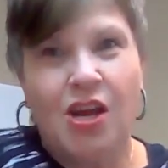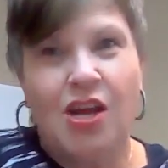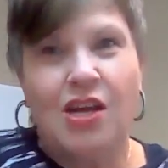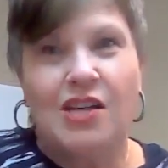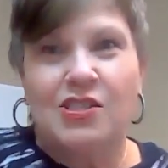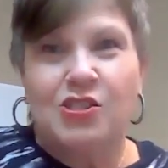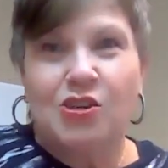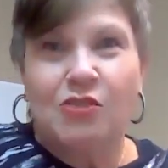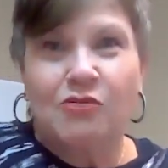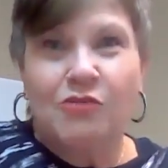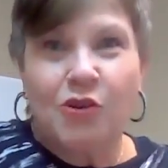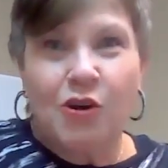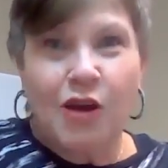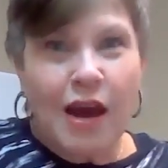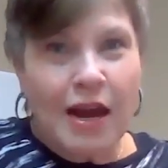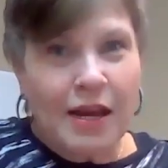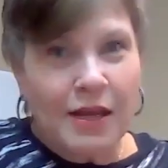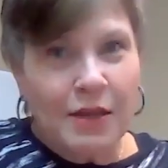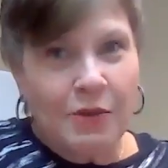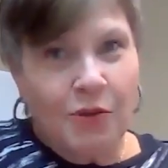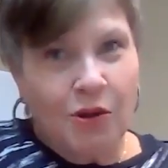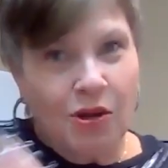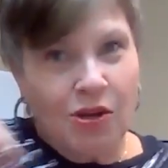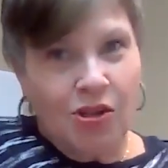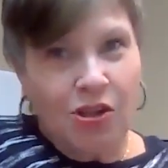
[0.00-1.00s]
So if you're
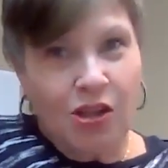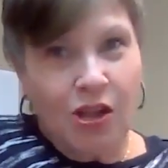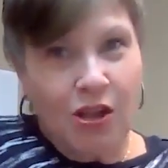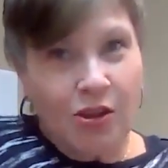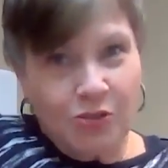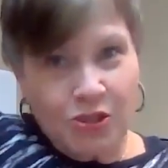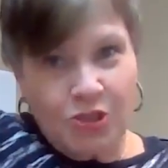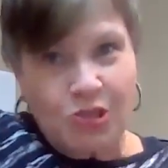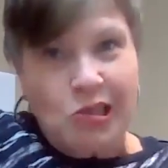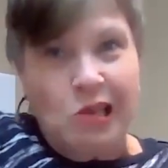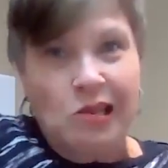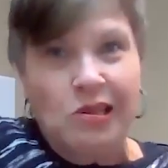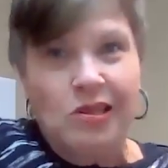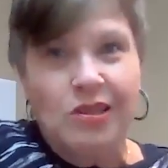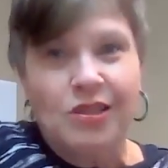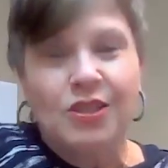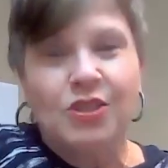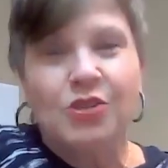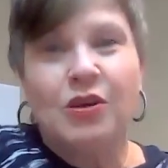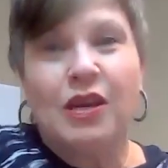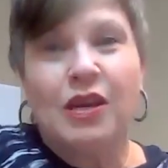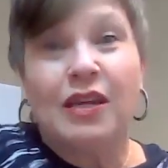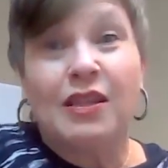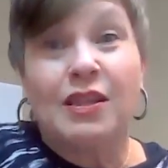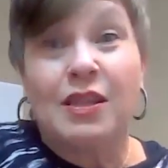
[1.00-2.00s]
anywhere close,
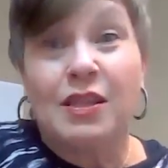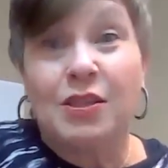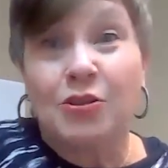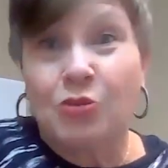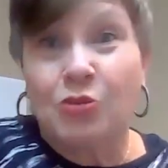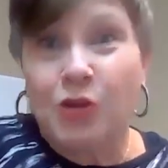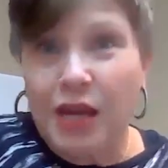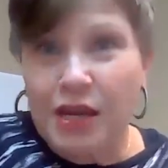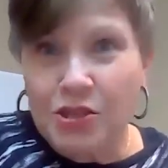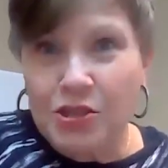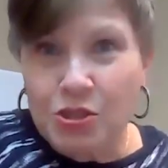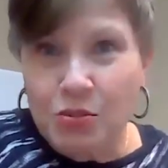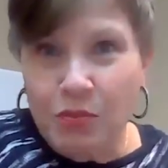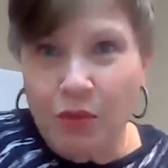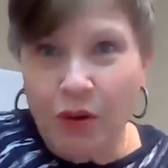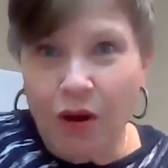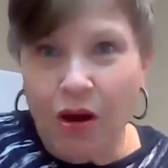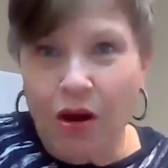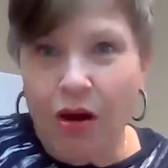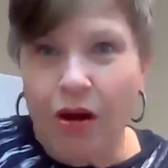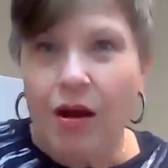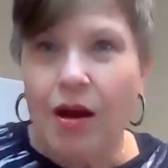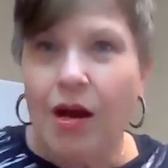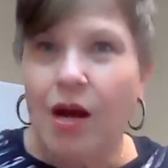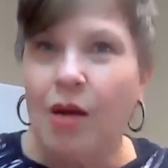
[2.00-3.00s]
you catch the
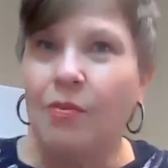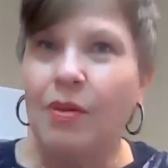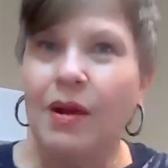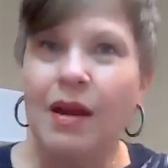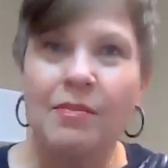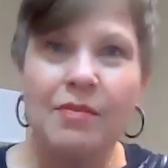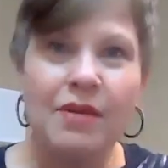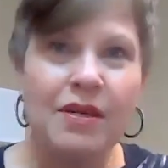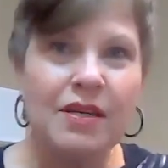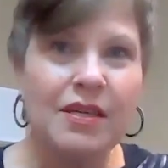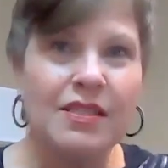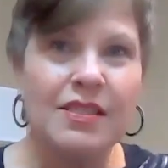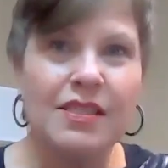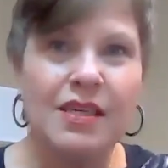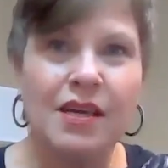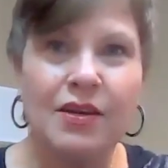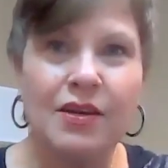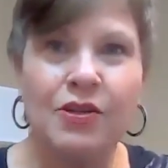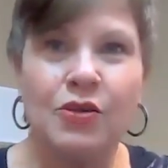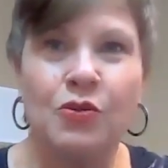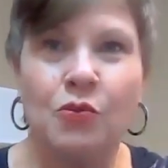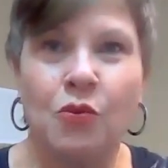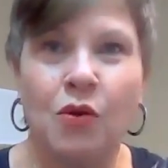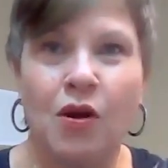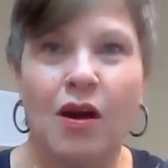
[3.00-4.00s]
ball. But I'm going to tell
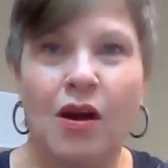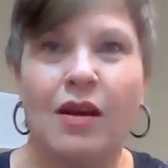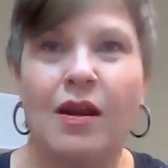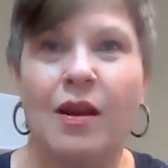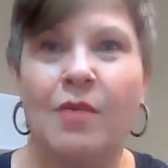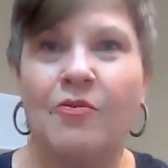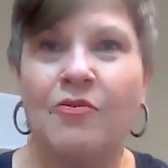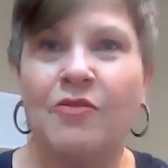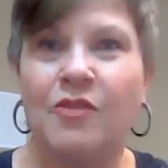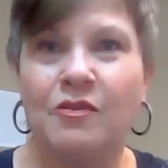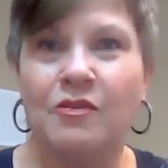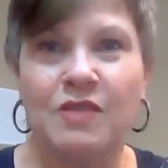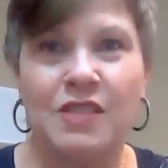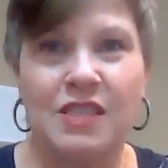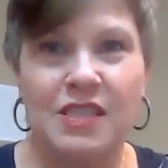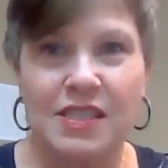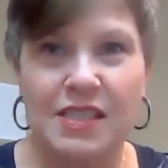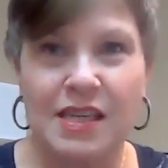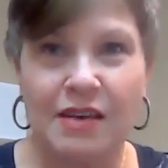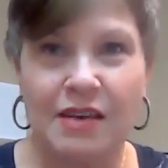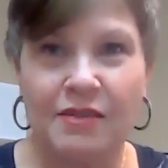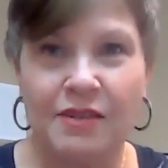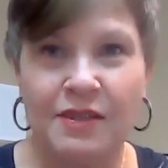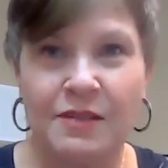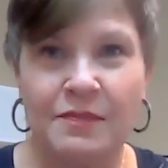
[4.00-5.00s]
you what, I'm
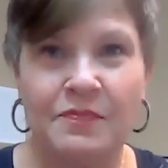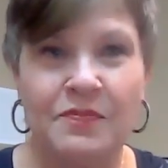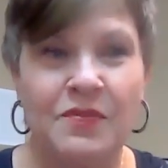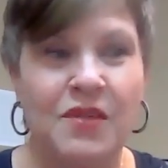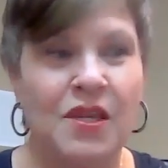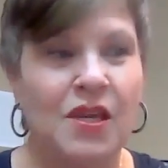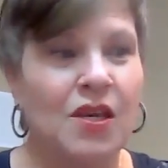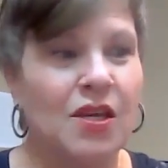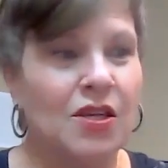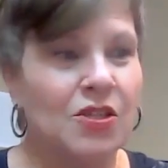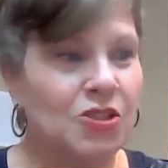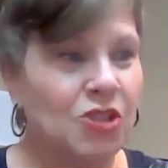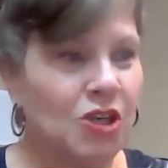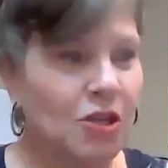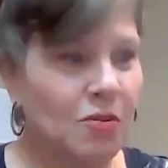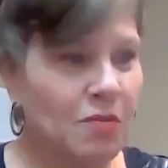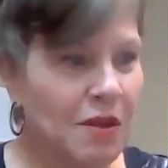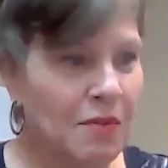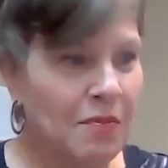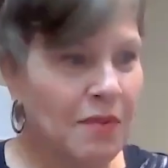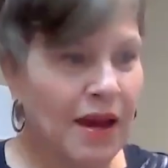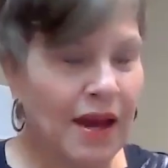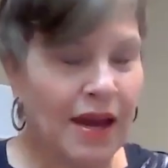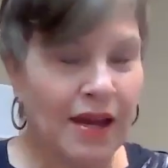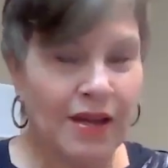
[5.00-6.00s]
57, took me
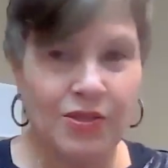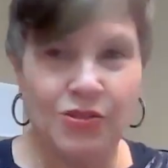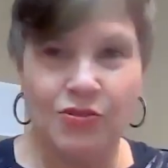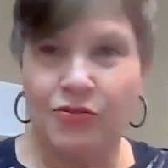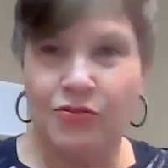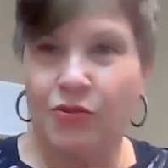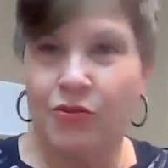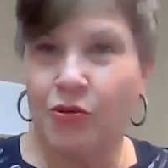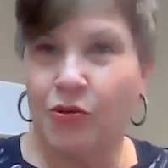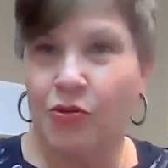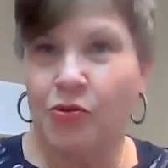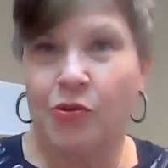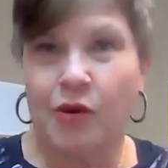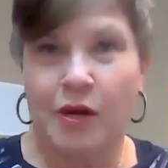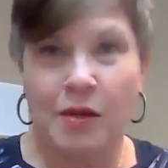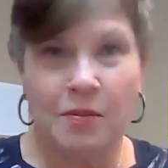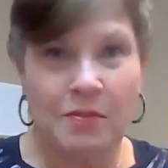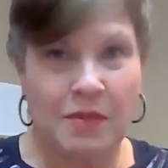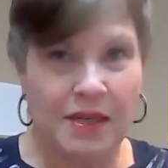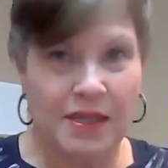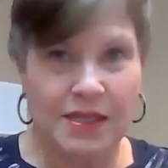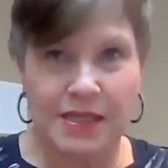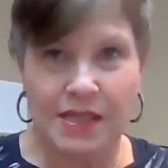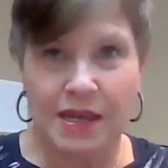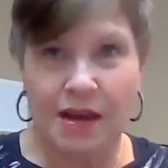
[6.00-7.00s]
back to fourth grade
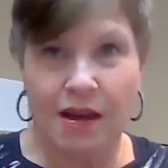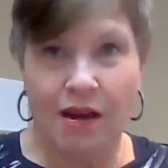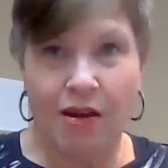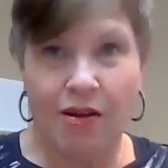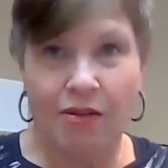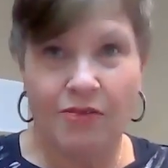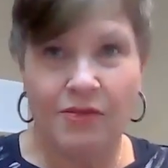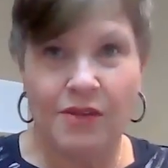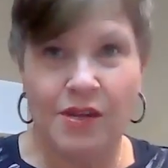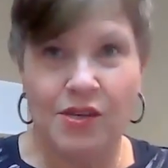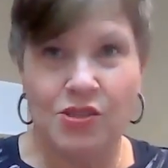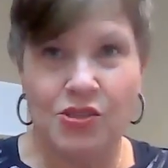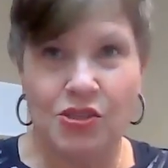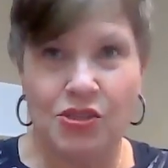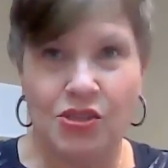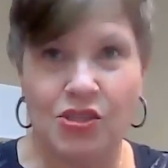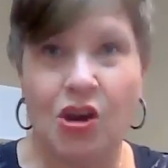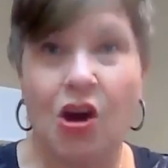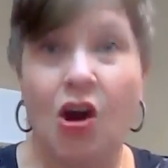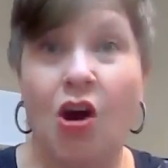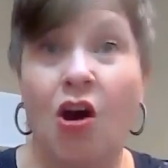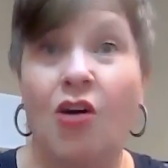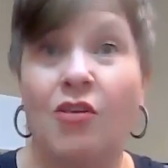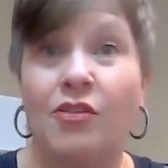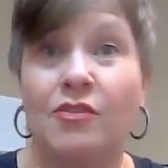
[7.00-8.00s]
myself and just
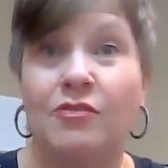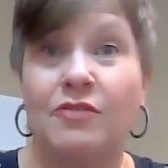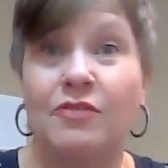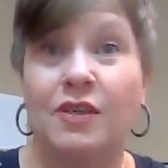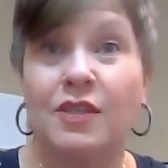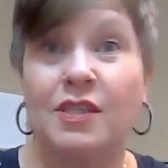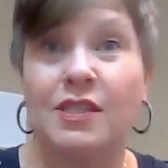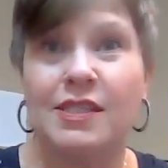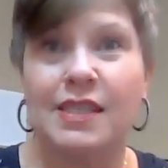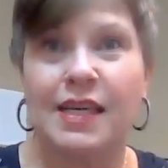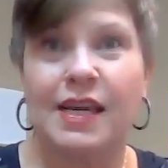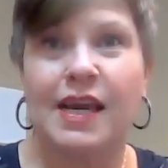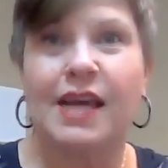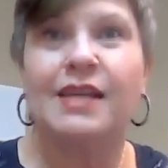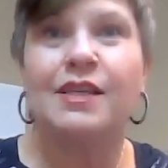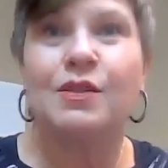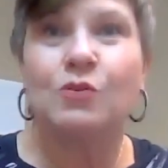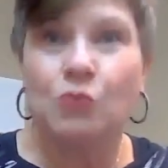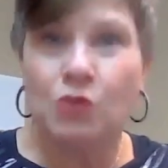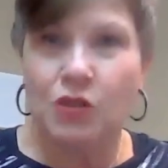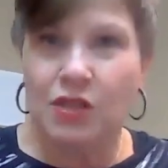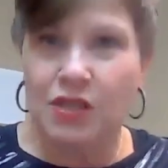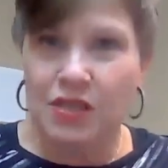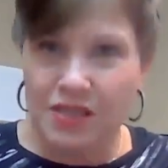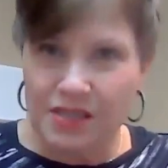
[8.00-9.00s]
all the feelings like I didn't
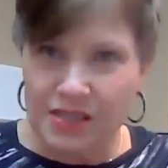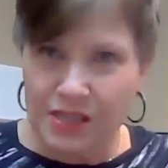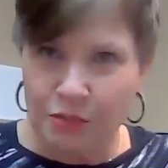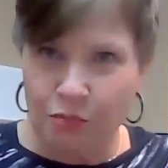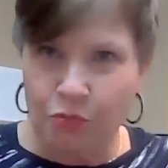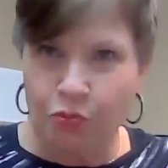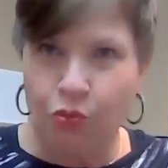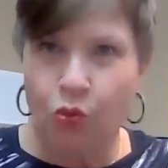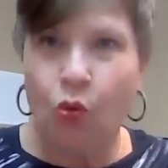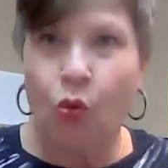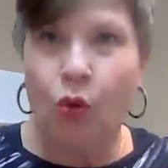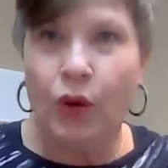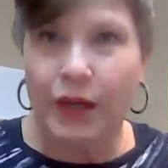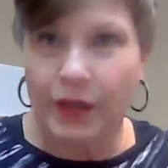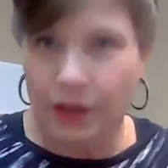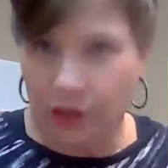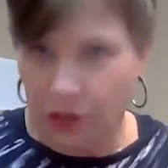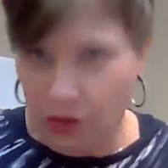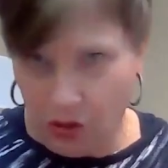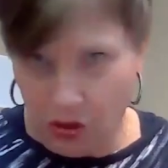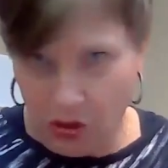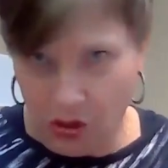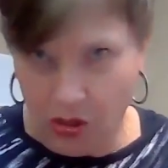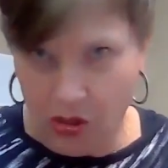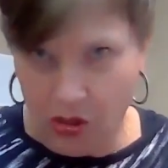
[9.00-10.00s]
want to disappoint
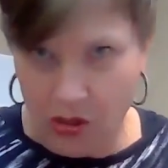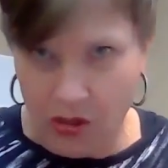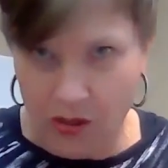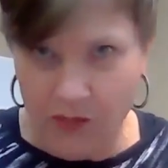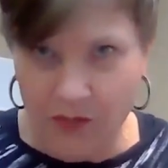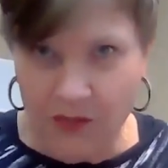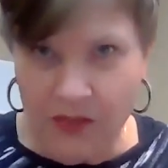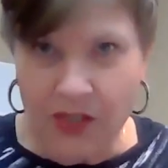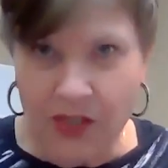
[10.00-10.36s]
her.